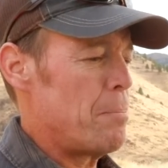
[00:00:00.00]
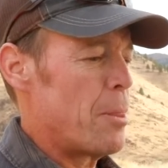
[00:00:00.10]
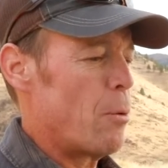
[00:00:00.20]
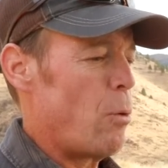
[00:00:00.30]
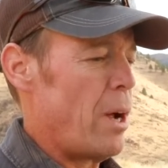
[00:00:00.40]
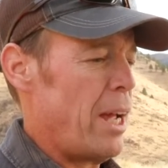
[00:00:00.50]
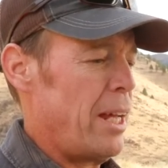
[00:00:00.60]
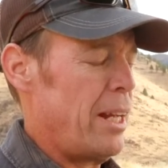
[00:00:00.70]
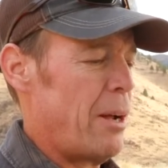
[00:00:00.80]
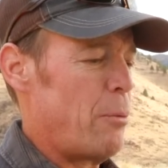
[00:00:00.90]

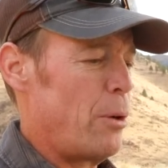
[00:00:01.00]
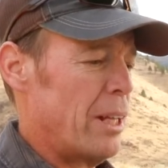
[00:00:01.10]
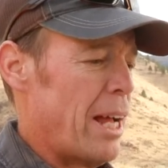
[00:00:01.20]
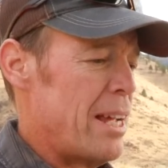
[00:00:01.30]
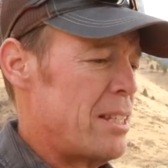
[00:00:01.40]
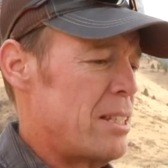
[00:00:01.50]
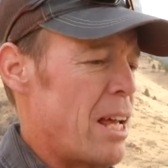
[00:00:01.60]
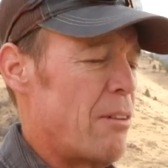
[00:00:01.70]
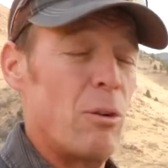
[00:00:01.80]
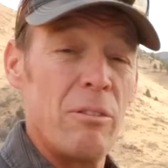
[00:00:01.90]
when I realized the
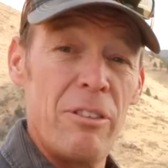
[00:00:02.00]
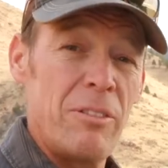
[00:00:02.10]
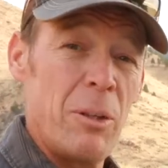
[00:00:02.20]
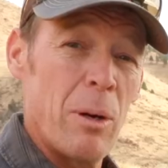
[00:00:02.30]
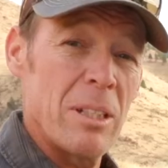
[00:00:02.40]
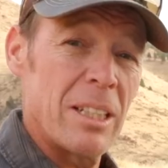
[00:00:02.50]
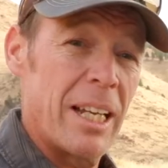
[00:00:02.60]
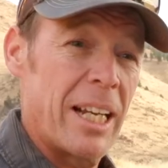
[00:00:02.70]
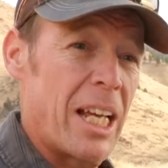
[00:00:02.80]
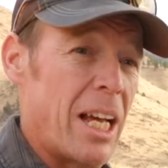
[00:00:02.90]
F-150 wasn't
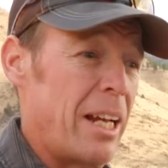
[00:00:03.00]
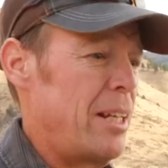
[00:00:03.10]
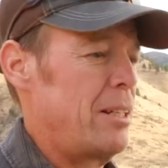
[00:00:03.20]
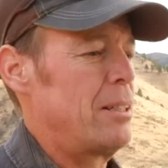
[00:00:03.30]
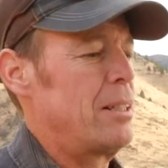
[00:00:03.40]
going to cut it,